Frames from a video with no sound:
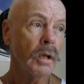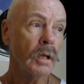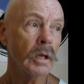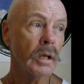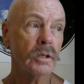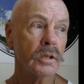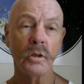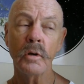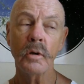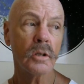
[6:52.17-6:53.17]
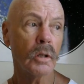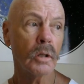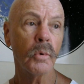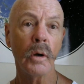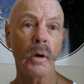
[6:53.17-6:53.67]
You get to the
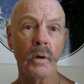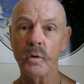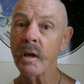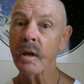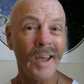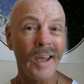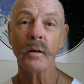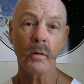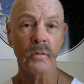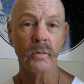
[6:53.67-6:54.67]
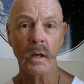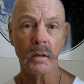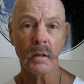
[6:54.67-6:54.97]
point where you can't overeat.